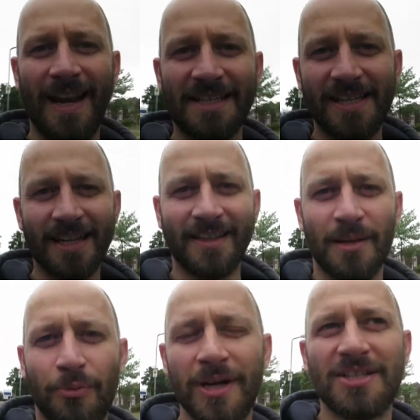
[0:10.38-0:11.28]
Fell, that's the end of
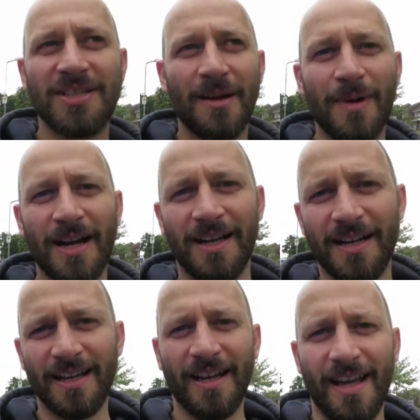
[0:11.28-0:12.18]
the British summer.
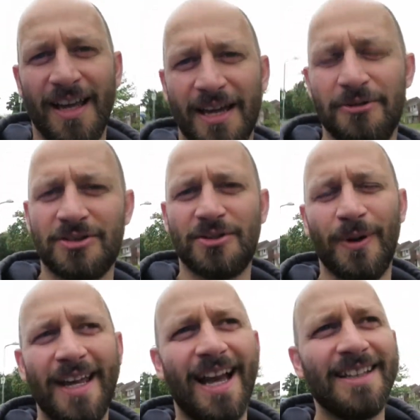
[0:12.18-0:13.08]
It was
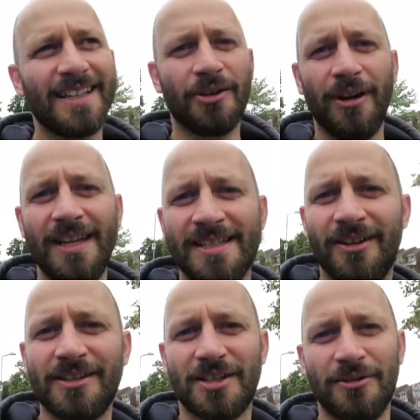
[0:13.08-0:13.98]
28 degrees
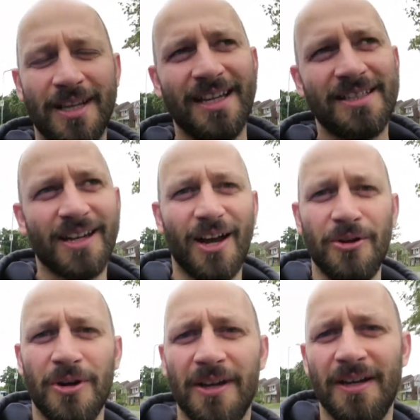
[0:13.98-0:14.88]
only two days
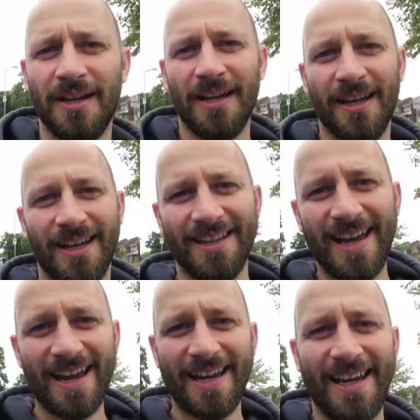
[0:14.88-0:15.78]
ago. And
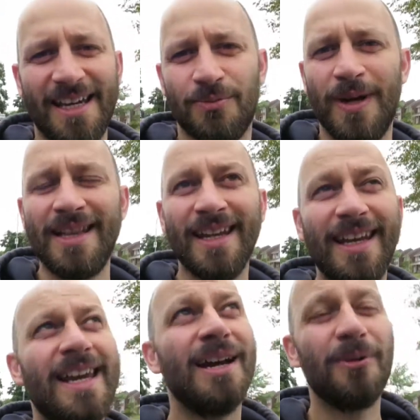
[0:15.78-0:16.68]
now it is
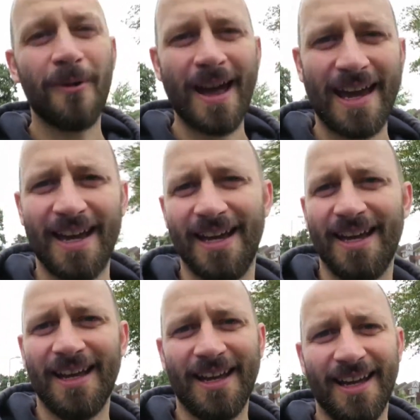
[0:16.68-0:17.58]
windy, wet
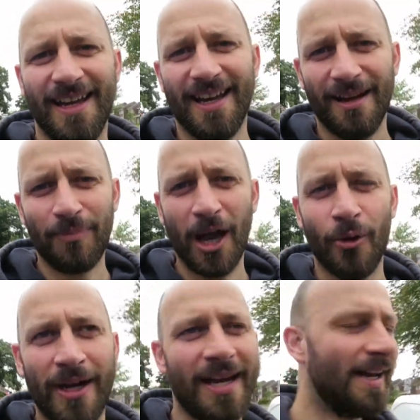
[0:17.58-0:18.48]
and
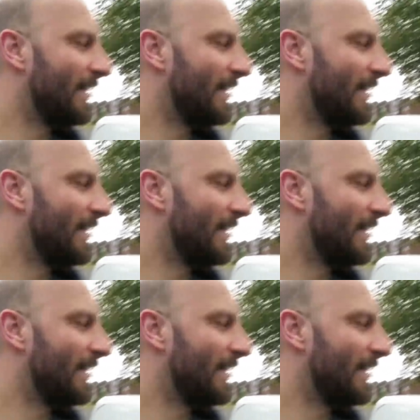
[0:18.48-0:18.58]
blowy.